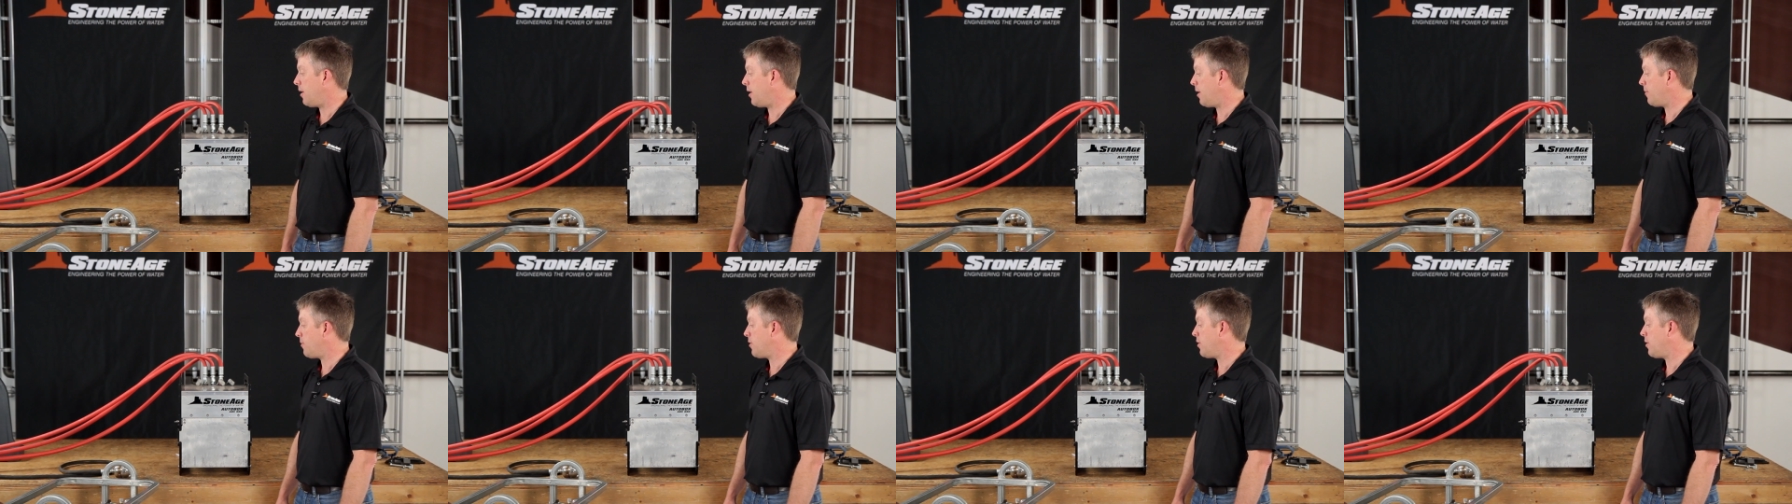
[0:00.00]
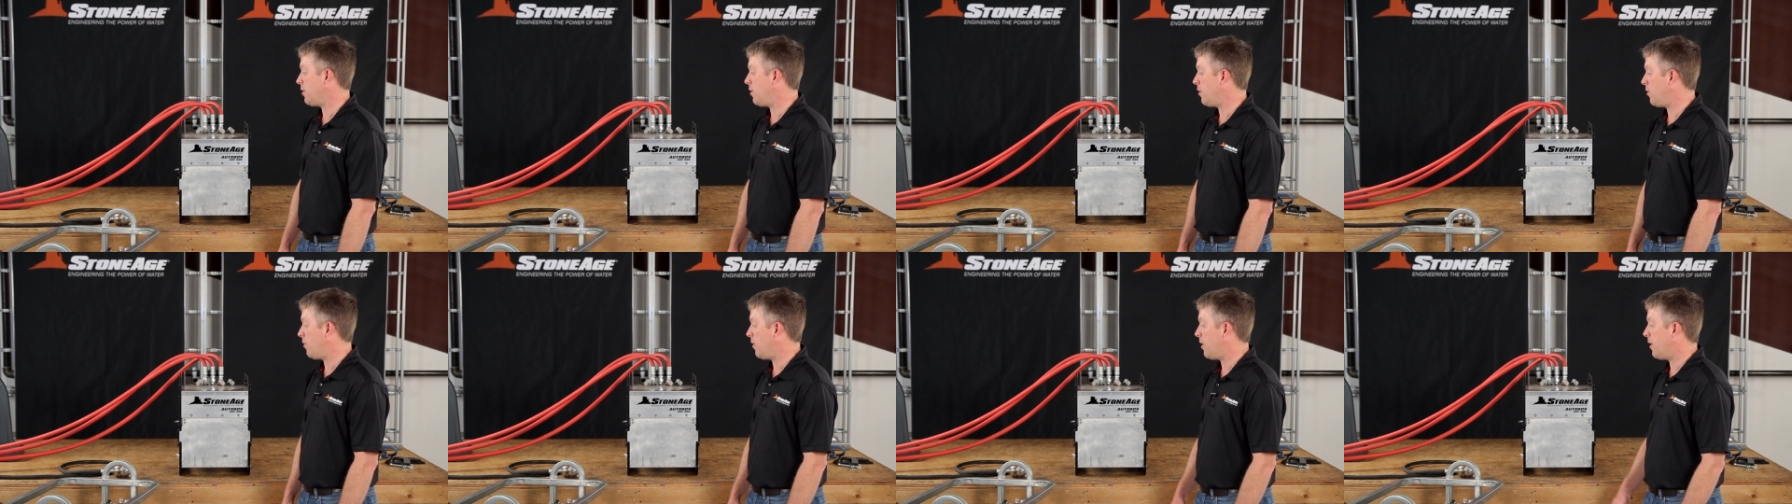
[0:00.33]
up
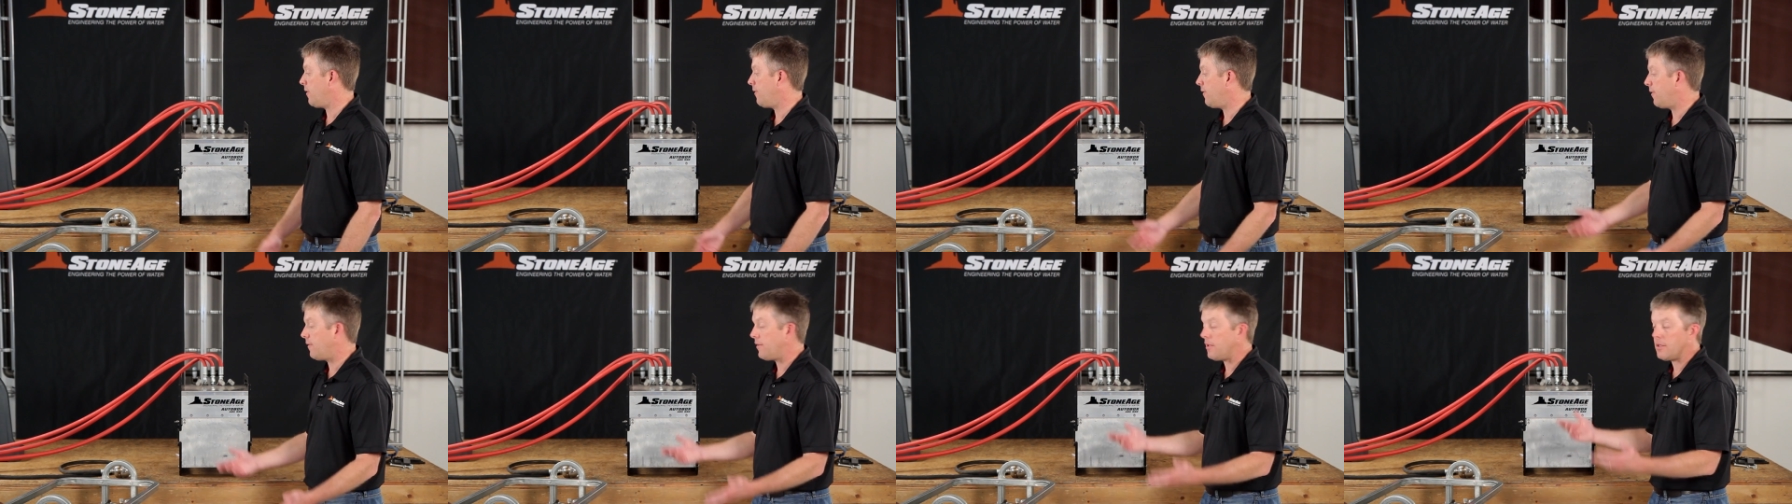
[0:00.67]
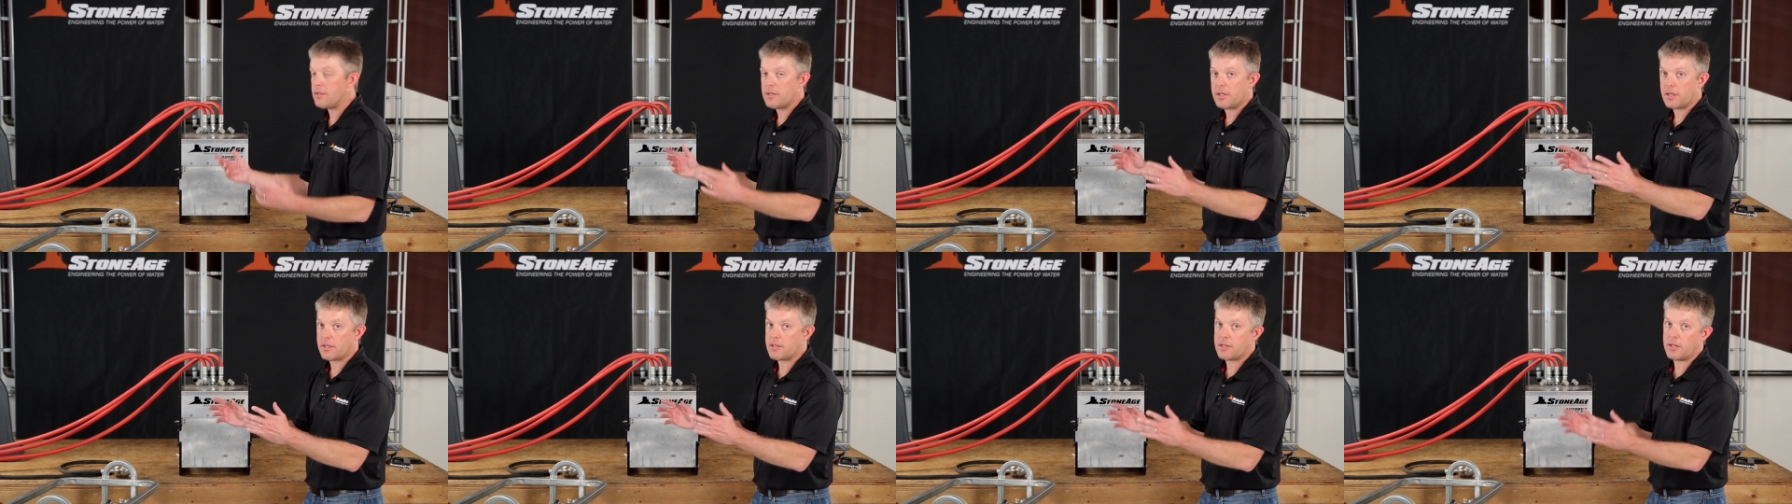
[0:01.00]
to
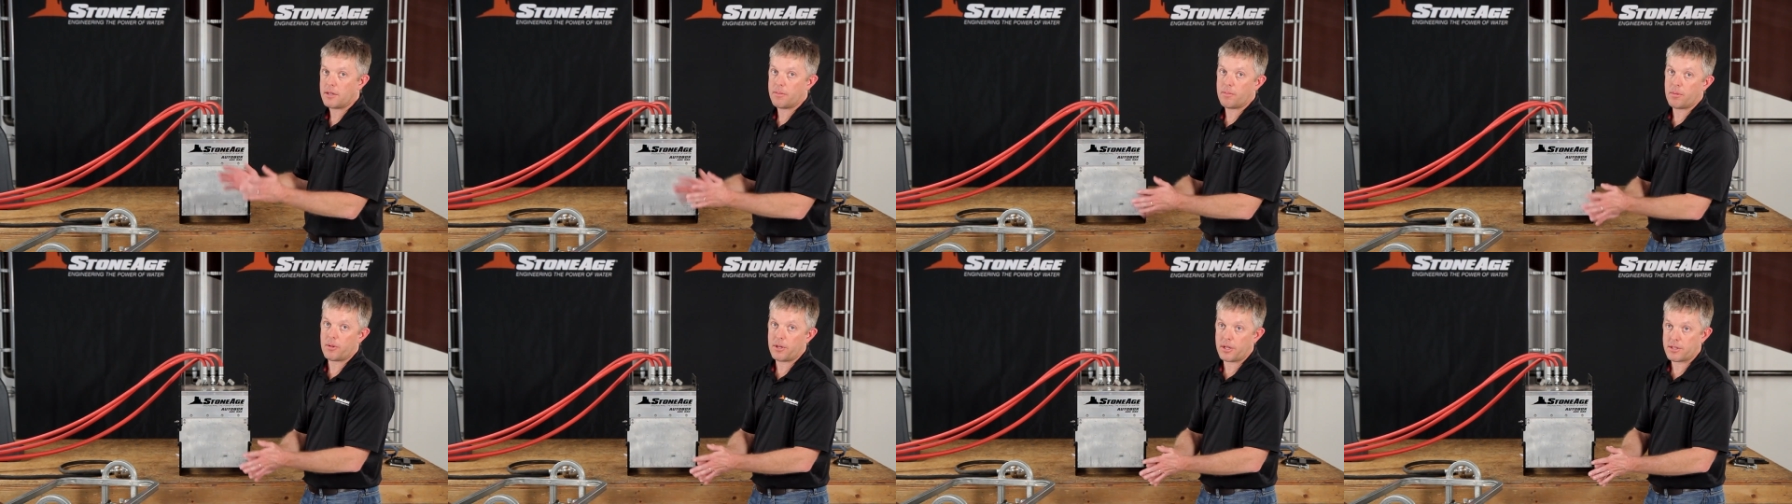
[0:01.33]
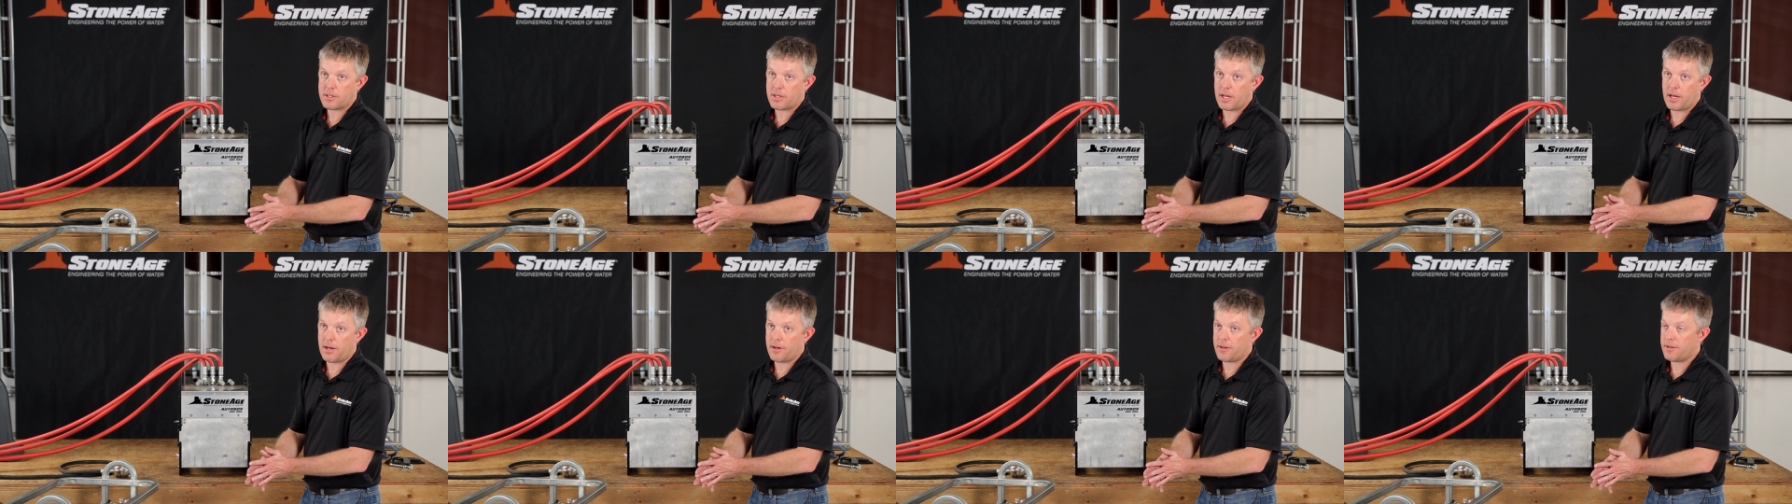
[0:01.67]
50-60
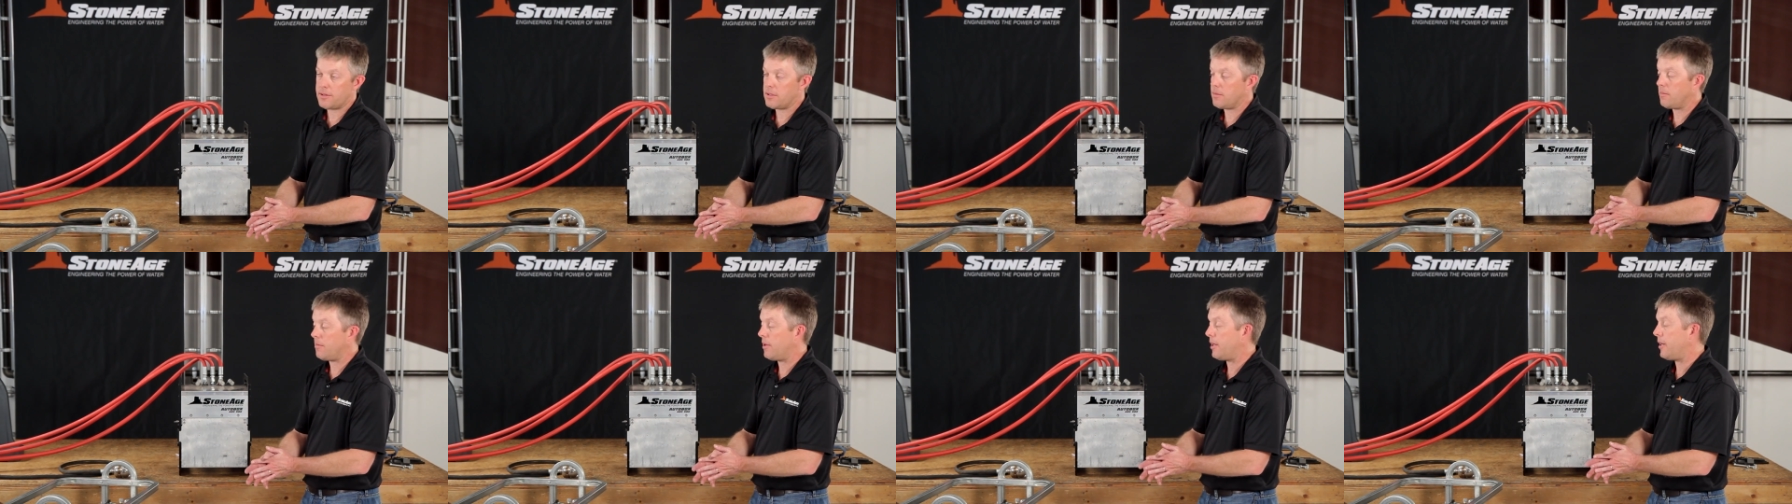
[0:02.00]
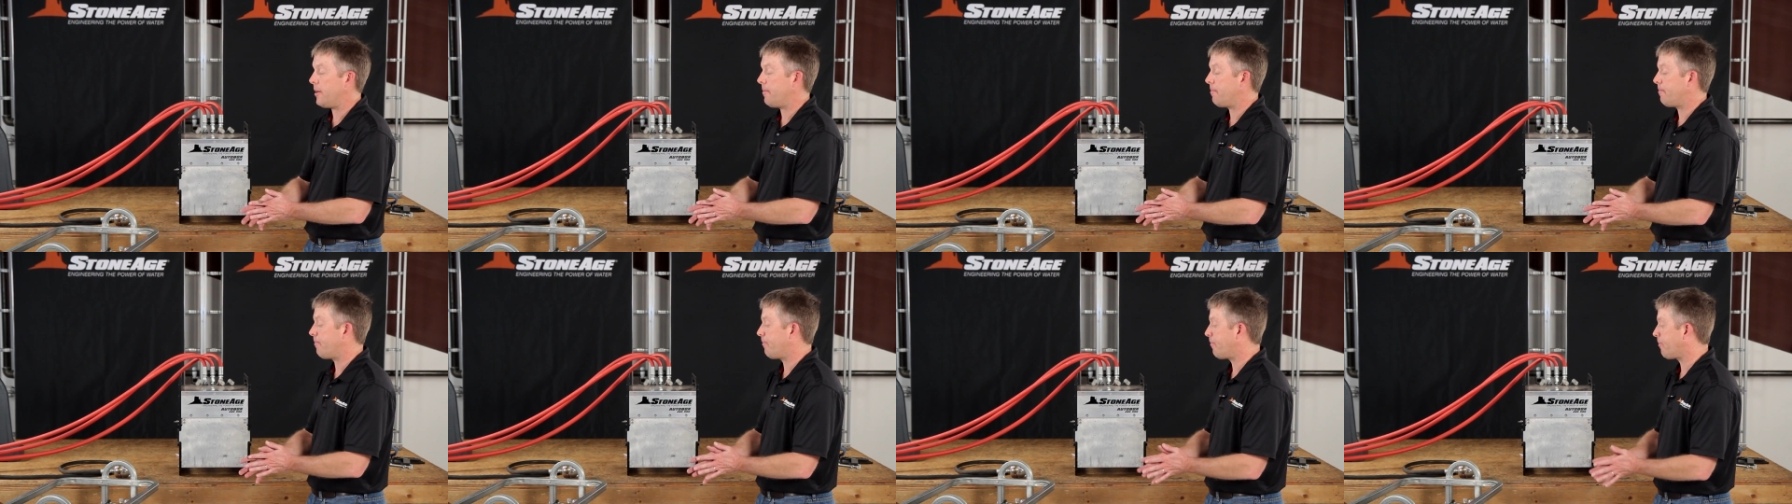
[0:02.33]
plus gallons a minute.